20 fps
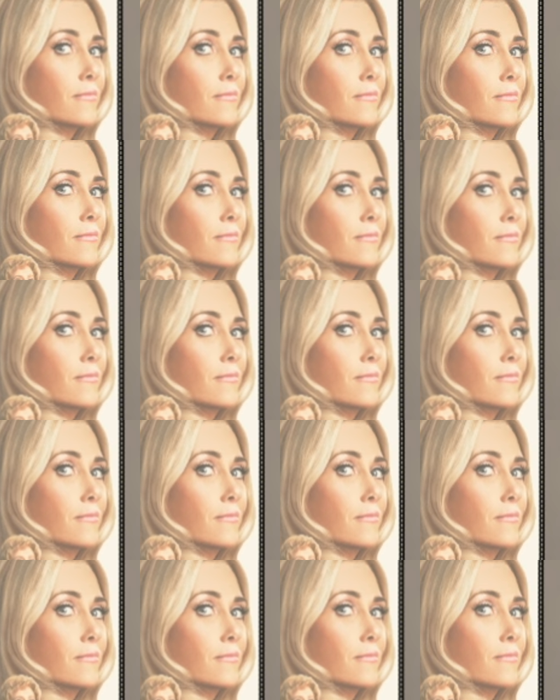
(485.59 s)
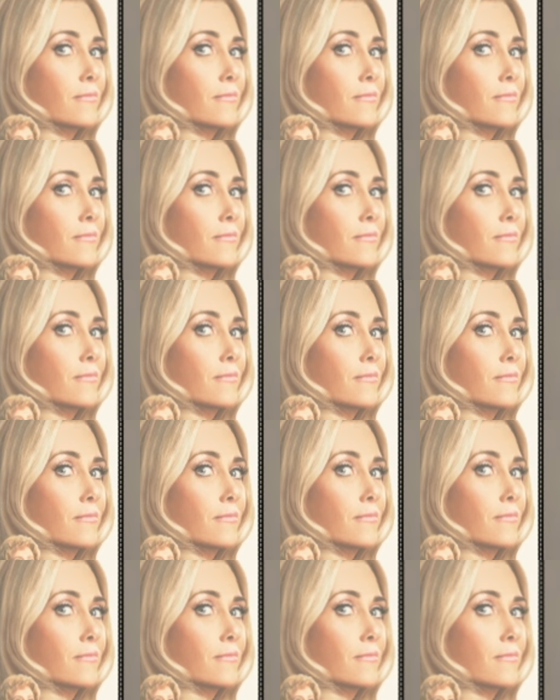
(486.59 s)

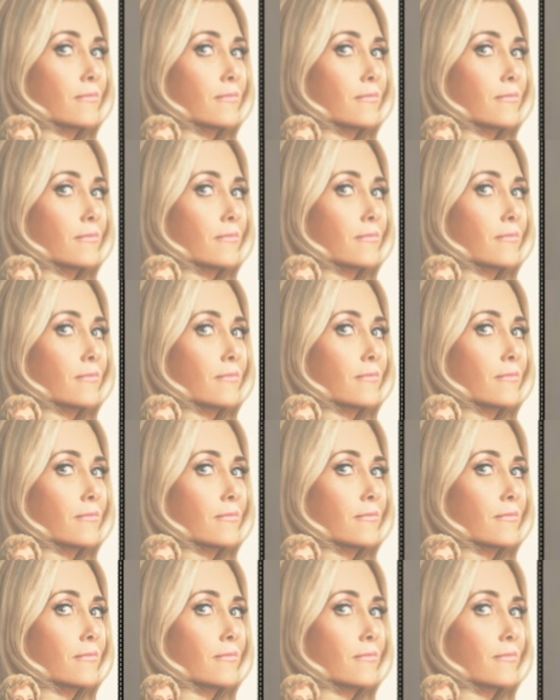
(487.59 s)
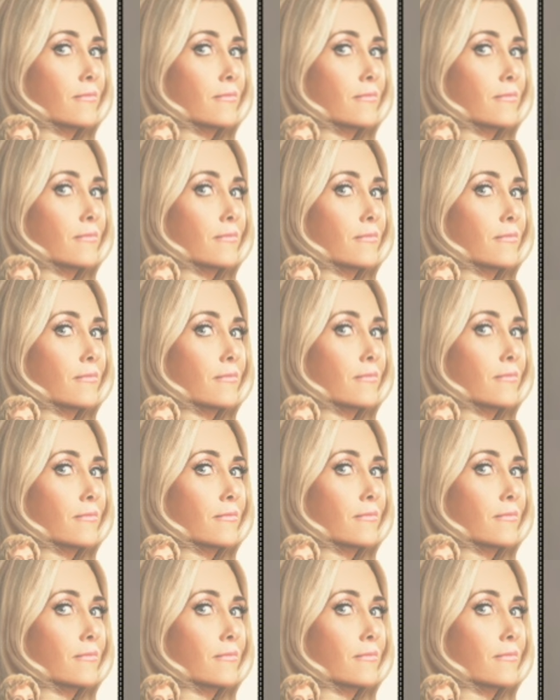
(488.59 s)
The person shown says nothing.